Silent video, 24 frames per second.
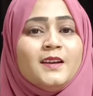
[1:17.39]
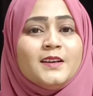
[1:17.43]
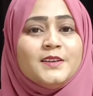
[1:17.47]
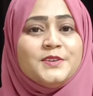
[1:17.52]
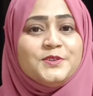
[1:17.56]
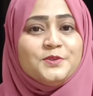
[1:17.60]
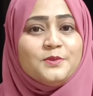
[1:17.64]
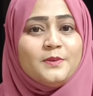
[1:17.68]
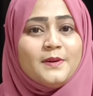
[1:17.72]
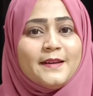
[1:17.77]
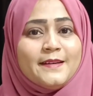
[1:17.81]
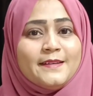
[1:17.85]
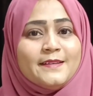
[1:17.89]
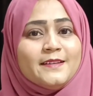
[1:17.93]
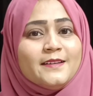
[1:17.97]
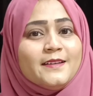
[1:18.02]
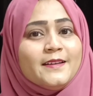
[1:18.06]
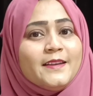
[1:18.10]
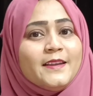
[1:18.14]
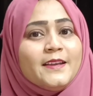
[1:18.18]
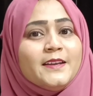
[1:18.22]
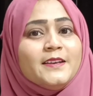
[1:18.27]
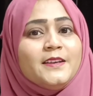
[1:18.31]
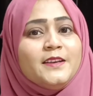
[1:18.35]
You are
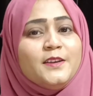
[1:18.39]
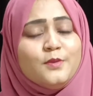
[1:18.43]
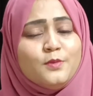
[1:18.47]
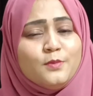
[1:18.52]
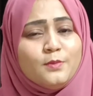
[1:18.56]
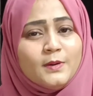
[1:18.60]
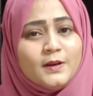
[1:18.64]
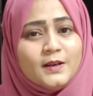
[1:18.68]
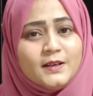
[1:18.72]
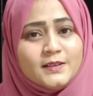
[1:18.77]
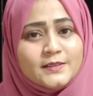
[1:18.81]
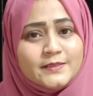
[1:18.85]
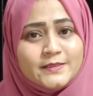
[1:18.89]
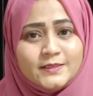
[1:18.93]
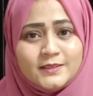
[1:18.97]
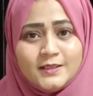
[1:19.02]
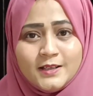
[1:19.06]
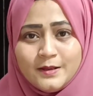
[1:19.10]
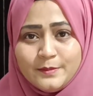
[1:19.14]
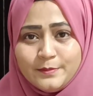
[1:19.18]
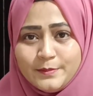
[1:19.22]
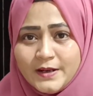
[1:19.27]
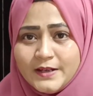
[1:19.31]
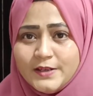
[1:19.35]
learning new words,
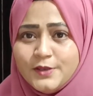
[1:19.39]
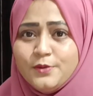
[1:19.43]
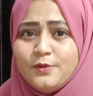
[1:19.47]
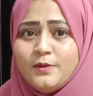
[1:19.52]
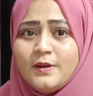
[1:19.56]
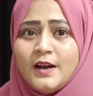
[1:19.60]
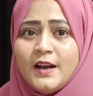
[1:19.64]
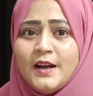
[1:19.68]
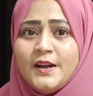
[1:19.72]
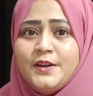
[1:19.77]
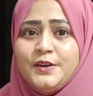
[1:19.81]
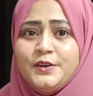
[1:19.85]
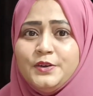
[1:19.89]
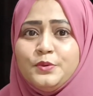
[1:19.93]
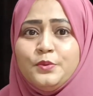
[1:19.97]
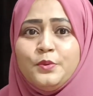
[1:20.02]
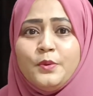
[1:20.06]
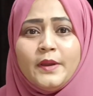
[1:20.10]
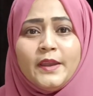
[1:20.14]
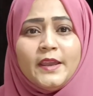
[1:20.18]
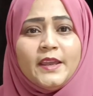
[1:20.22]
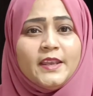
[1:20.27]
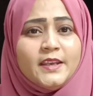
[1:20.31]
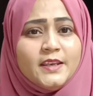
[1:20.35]
but you can't
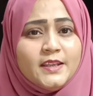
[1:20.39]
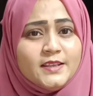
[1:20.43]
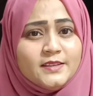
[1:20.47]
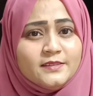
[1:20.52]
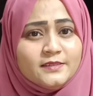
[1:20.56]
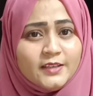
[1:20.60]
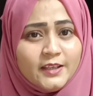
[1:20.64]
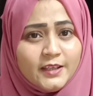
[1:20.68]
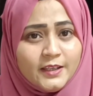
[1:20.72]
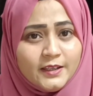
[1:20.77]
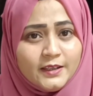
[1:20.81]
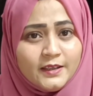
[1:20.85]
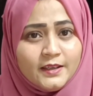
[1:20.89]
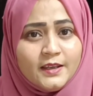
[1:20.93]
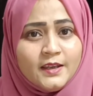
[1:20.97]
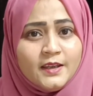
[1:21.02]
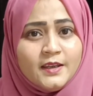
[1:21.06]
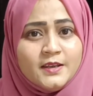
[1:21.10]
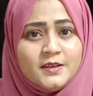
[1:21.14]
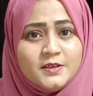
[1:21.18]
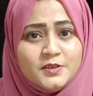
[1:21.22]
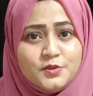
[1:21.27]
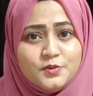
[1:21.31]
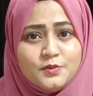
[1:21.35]
do anything.
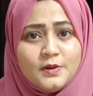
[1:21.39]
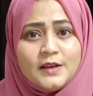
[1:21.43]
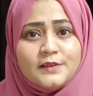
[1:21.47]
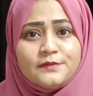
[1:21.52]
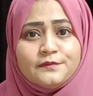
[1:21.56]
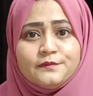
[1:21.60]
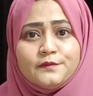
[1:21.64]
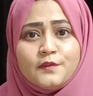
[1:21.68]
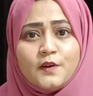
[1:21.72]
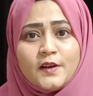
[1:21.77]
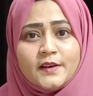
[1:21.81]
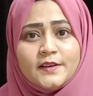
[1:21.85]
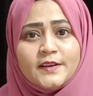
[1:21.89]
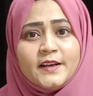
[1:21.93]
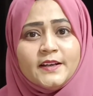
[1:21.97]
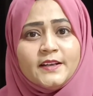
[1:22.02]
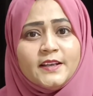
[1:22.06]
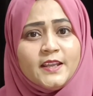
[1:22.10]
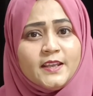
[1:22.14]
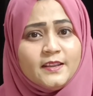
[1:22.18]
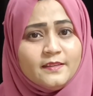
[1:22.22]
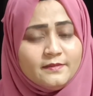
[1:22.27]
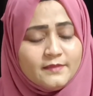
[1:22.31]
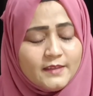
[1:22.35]
You are
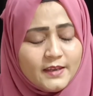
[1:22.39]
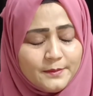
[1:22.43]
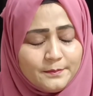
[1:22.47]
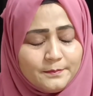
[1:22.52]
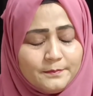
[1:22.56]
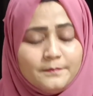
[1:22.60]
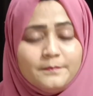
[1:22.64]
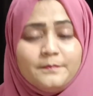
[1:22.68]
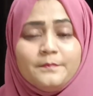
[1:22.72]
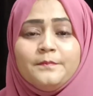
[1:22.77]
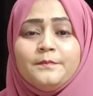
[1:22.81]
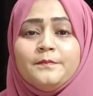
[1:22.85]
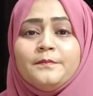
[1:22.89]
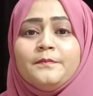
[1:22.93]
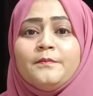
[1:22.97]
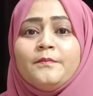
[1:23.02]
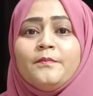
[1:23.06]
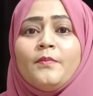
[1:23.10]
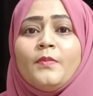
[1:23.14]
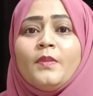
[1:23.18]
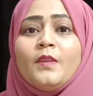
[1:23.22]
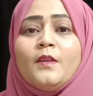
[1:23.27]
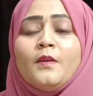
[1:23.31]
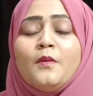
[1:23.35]
forgetting them
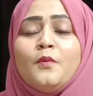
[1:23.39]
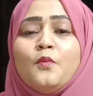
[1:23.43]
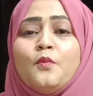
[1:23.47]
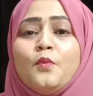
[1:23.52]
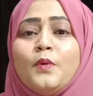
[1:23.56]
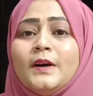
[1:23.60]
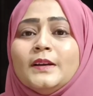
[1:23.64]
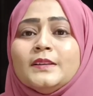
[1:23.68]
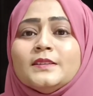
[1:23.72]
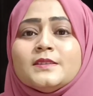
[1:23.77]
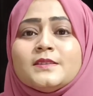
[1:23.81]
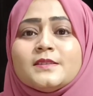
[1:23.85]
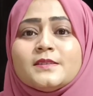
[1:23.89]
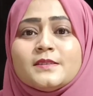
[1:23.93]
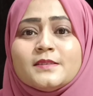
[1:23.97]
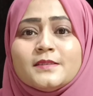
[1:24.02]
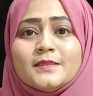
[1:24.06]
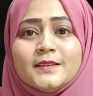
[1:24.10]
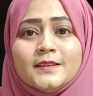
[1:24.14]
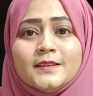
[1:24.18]
once